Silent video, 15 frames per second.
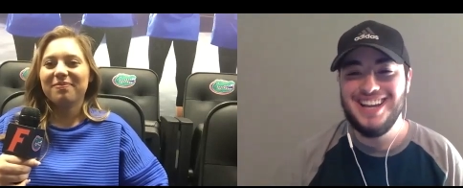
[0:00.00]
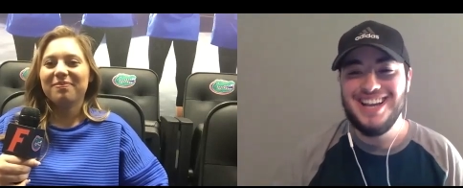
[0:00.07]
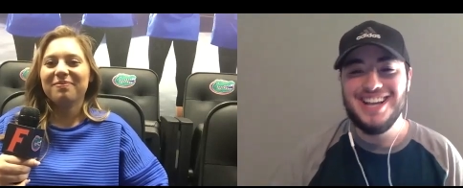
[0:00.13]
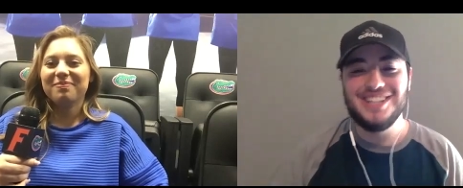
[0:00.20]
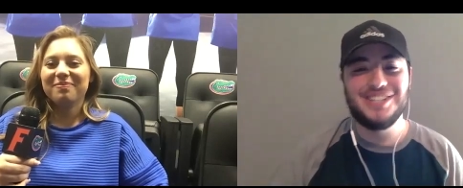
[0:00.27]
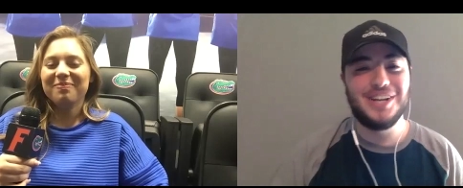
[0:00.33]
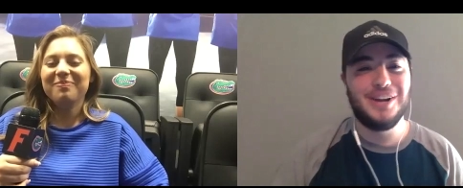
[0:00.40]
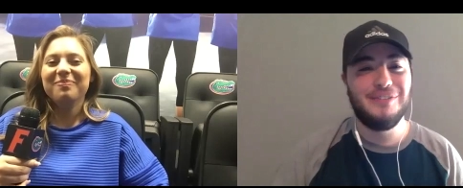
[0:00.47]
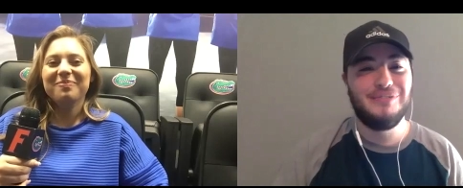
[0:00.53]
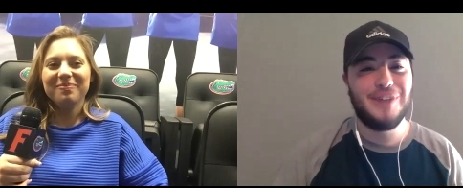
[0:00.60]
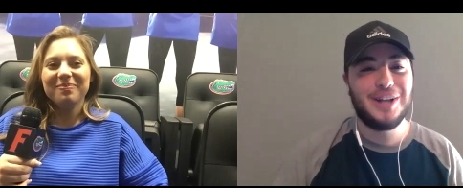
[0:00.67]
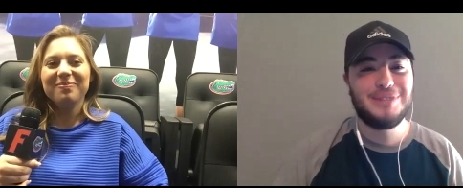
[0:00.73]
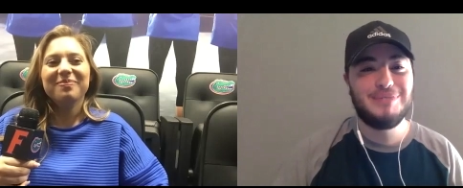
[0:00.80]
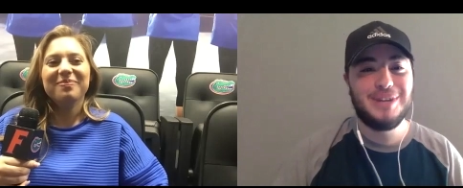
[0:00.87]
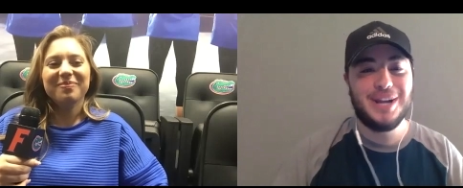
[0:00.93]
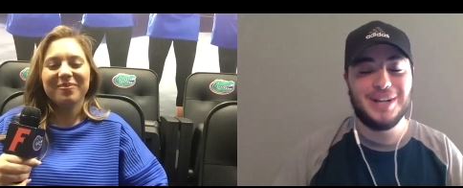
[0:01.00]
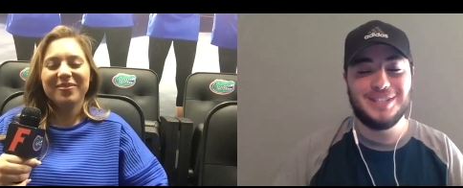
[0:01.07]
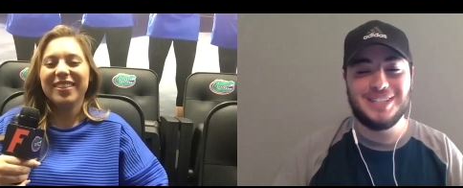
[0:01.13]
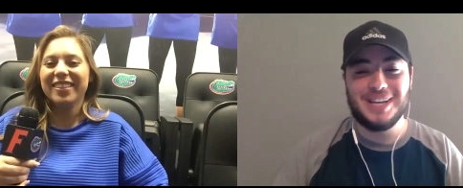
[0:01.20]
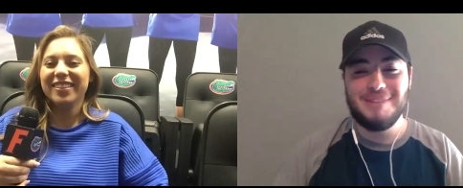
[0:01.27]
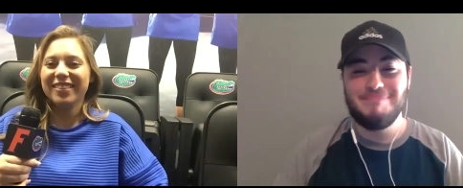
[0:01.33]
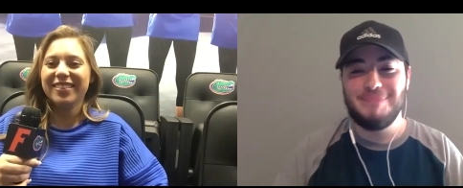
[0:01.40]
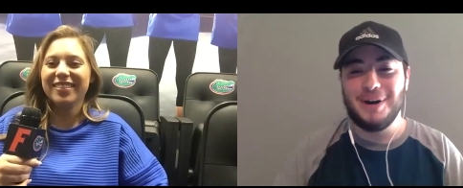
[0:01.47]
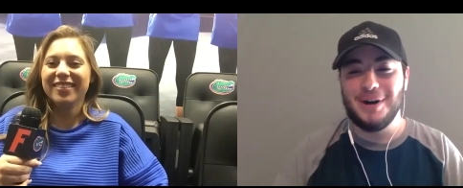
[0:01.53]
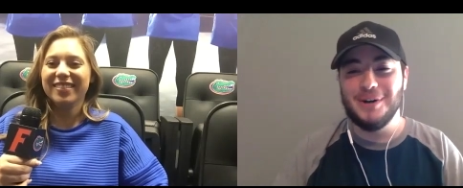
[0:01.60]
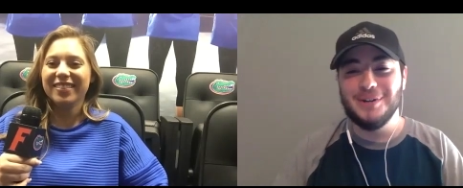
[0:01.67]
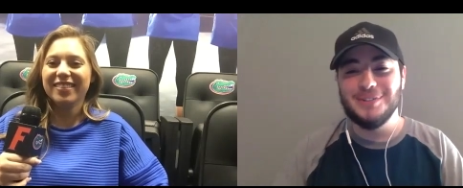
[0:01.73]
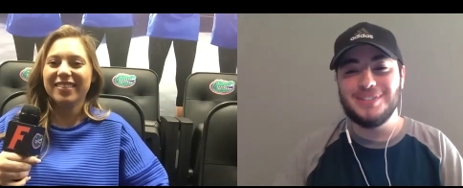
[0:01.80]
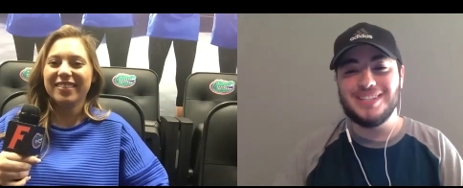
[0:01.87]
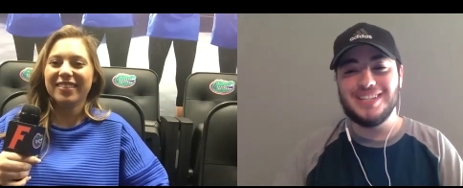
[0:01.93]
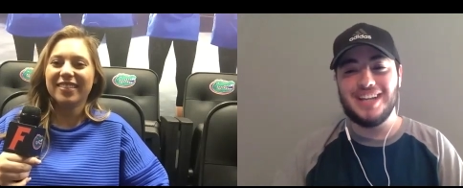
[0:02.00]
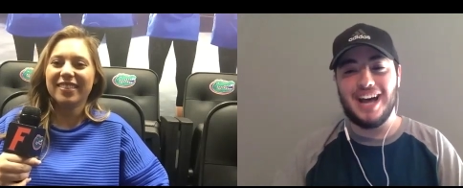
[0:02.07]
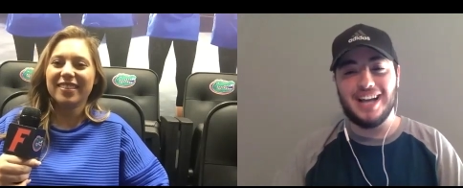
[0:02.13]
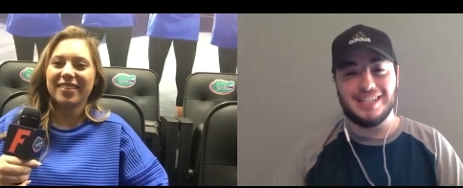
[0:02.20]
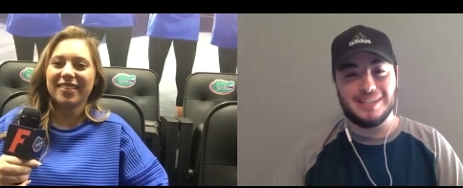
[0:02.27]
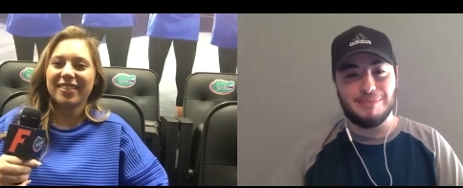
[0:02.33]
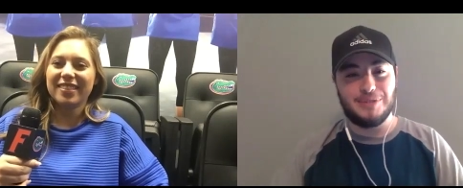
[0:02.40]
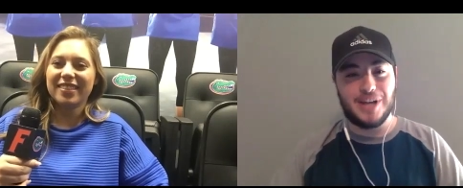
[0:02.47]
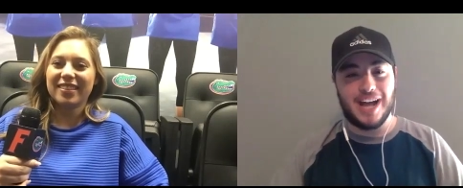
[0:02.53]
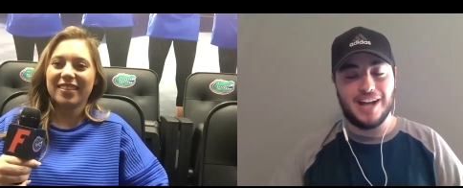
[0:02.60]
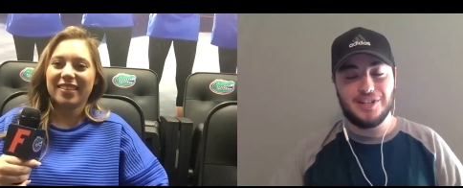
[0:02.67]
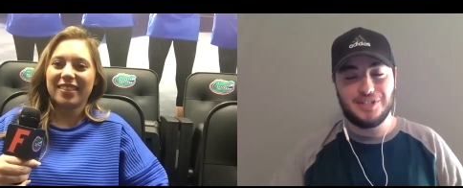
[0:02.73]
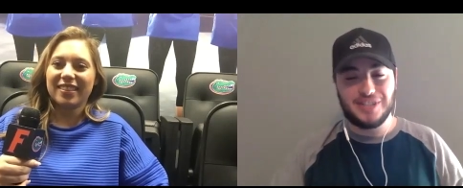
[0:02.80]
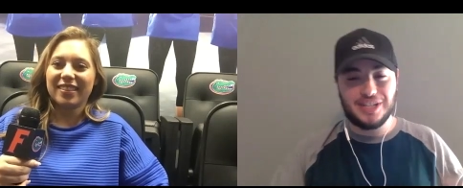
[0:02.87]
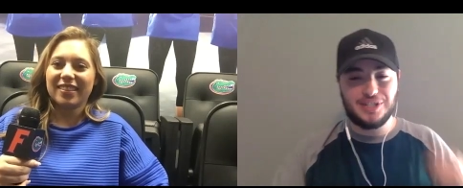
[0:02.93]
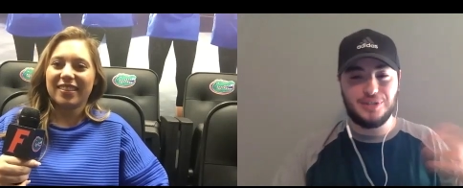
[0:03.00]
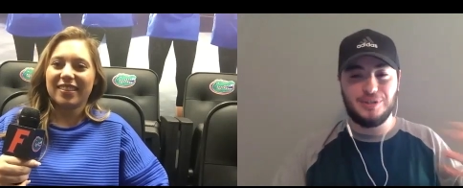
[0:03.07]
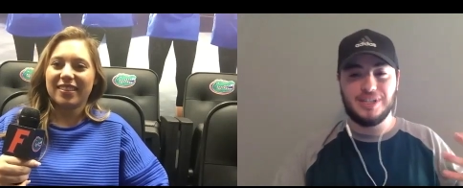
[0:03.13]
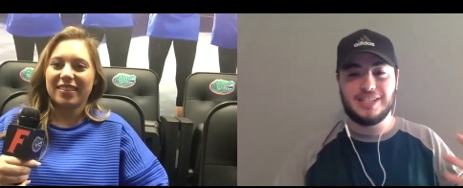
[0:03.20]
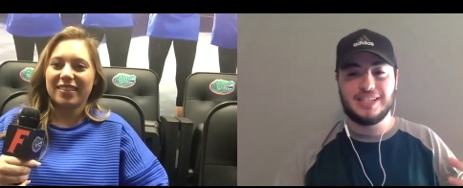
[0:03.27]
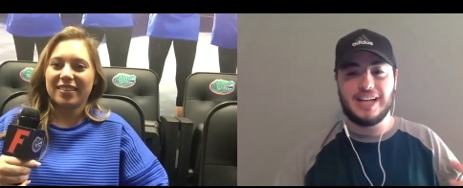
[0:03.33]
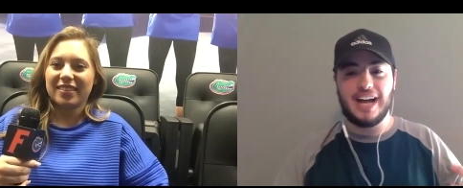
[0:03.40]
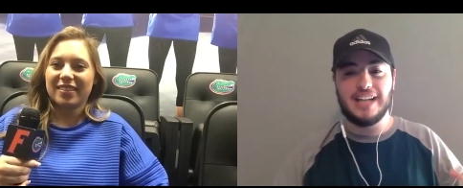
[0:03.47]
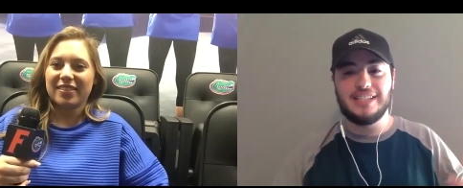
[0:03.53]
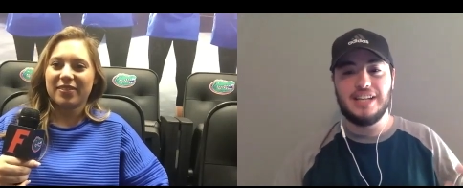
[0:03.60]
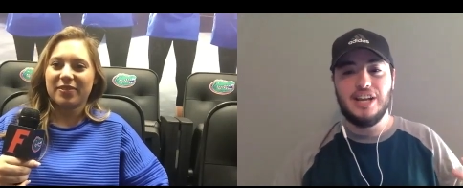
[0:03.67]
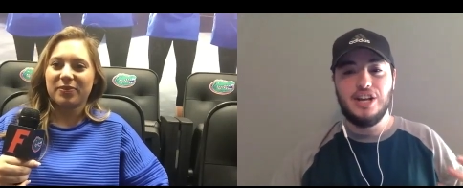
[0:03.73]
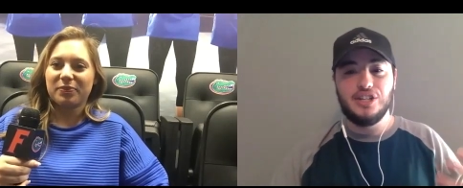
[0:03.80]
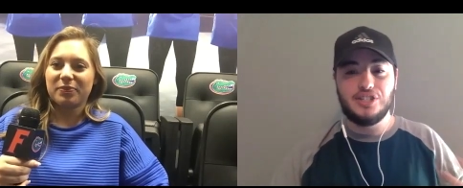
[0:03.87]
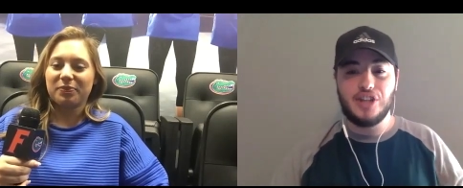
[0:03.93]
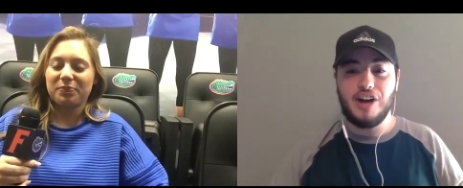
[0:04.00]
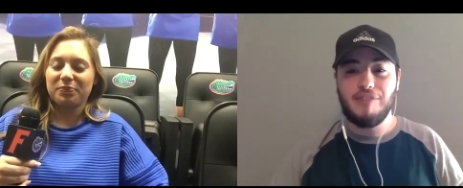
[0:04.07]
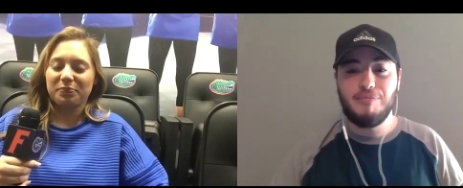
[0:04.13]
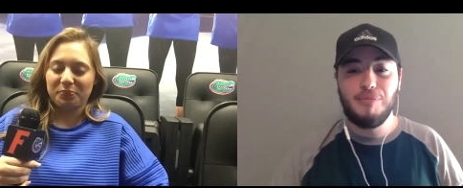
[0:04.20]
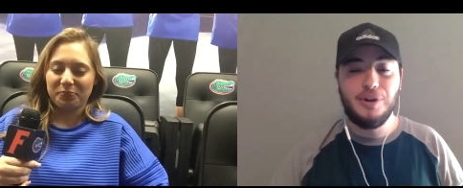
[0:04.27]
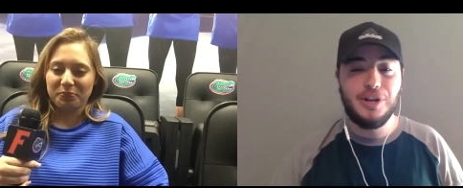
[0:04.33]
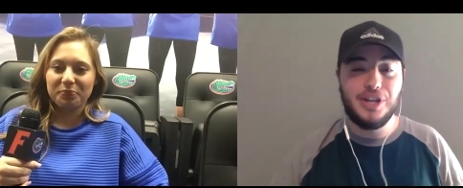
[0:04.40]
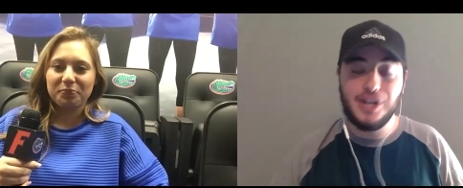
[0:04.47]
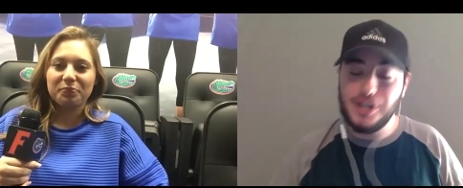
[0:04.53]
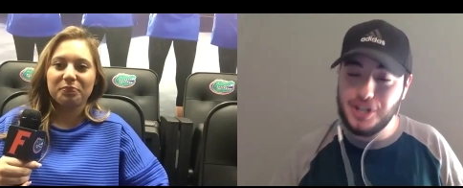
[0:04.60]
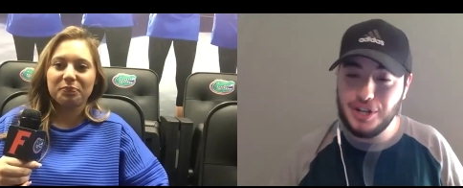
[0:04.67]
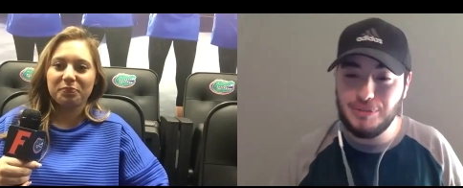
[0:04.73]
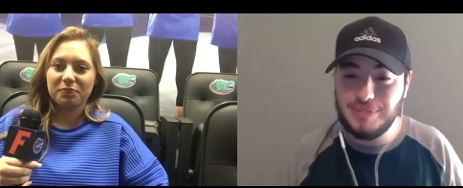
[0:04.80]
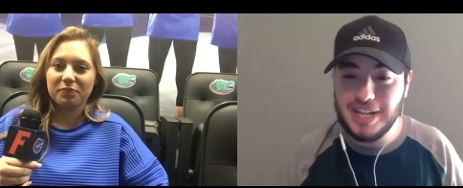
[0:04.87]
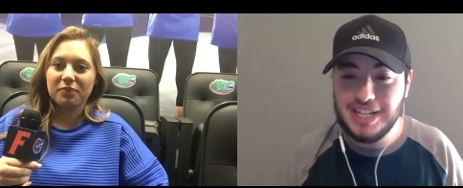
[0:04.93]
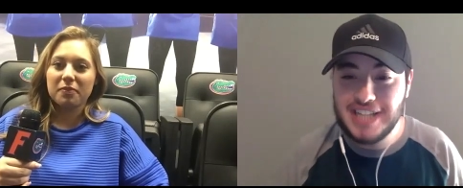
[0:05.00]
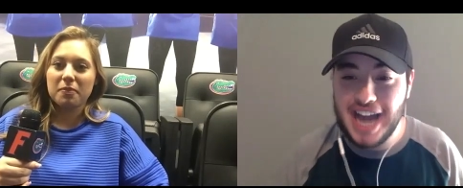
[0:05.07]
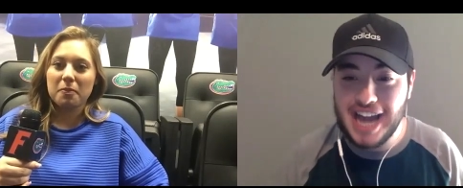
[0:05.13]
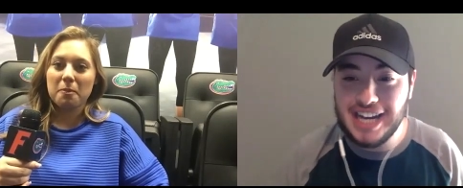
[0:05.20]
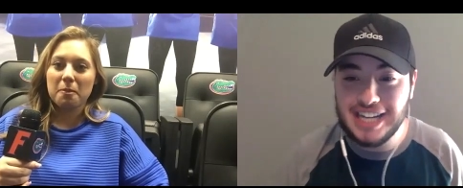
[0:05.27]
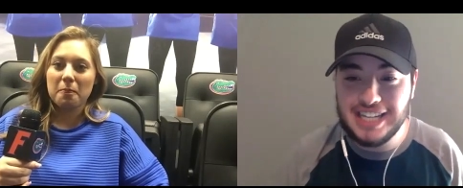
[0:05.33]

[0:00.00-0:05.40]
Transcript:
Speaker 1: So your freshman year did pose some challenges, as you discussed. Sophomore year, you did kind of